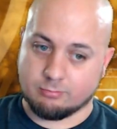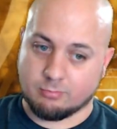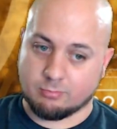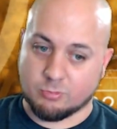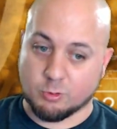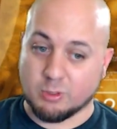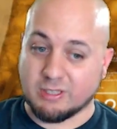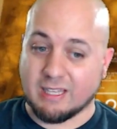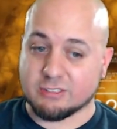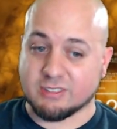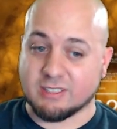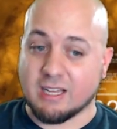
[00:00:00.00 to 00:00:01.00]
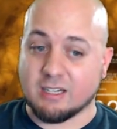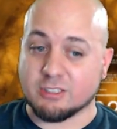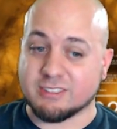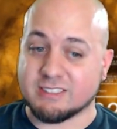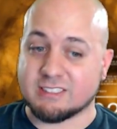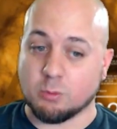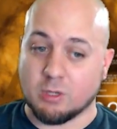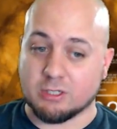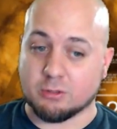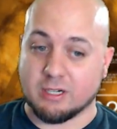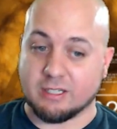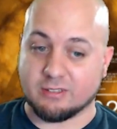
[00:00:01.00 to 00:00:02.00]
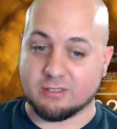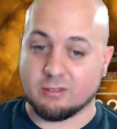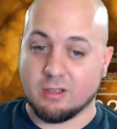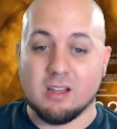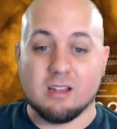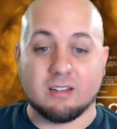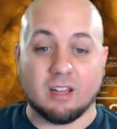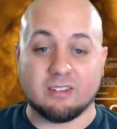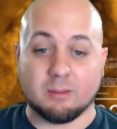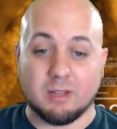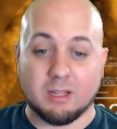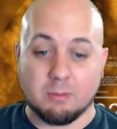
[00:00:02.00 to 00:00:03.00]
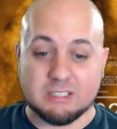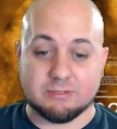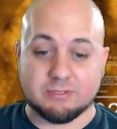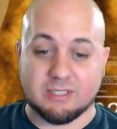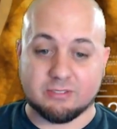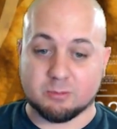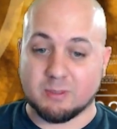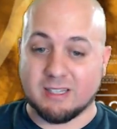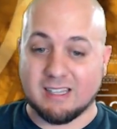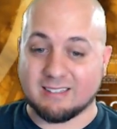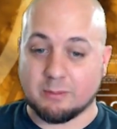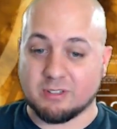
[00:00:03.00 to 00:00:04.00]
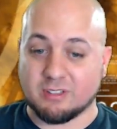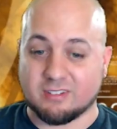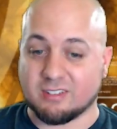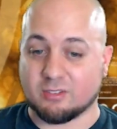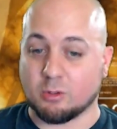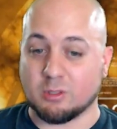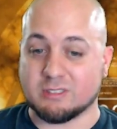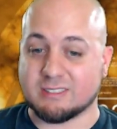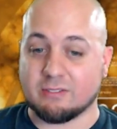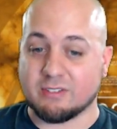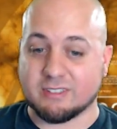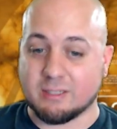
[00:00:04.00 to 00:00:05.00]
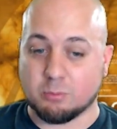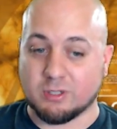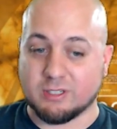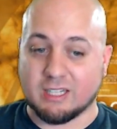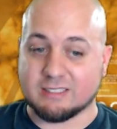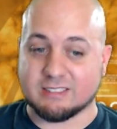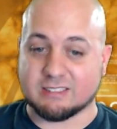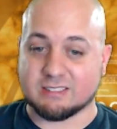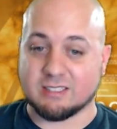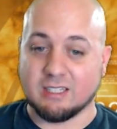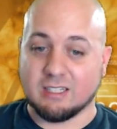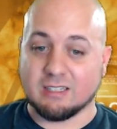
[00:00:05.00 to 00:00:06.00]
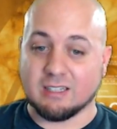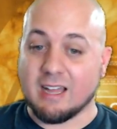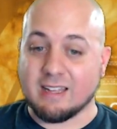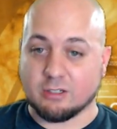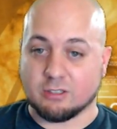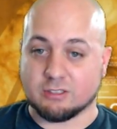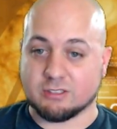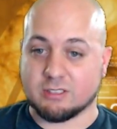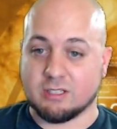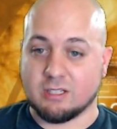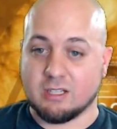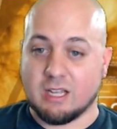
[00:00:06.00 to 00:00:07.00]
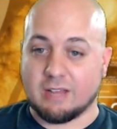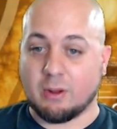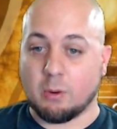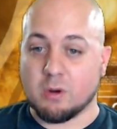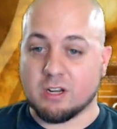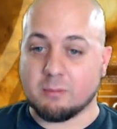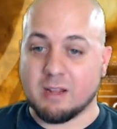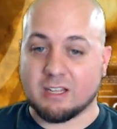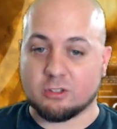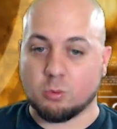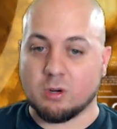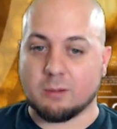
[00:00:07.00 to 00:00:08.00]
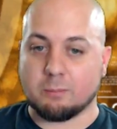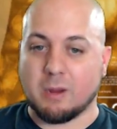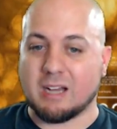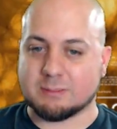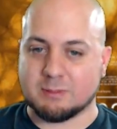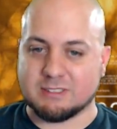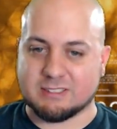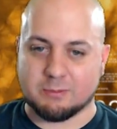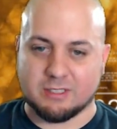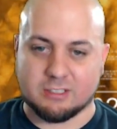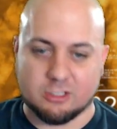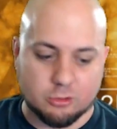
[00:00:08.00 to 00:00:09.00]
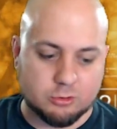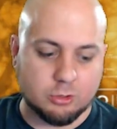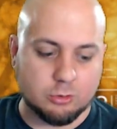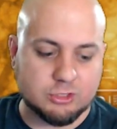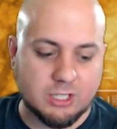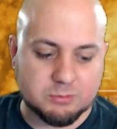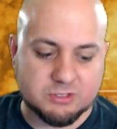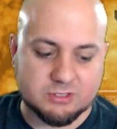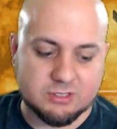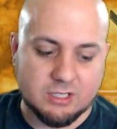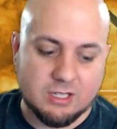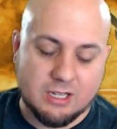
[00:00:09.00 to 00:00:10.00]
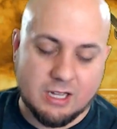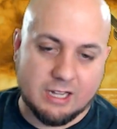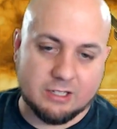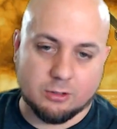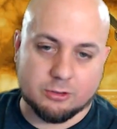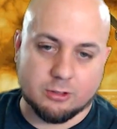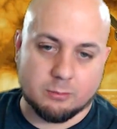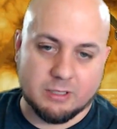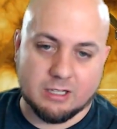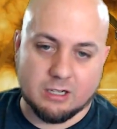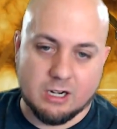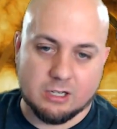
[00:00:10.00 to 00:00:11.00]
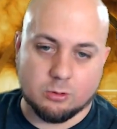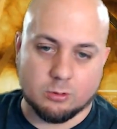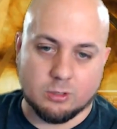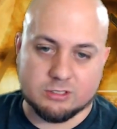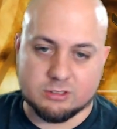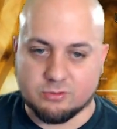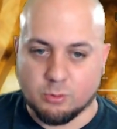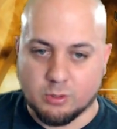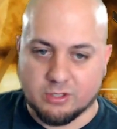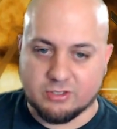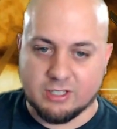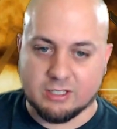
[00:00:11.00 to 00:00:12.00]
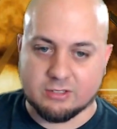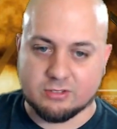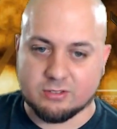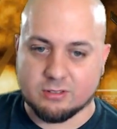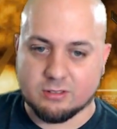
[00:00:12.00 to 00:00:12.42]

3,961 credits. Doesn't seem like much of a difference, but in that same sense, this is only 17.96 light years. If I wanted to make it to where possibly something to do 2 jumps, I can go through and be like, all right, cool, let's do 46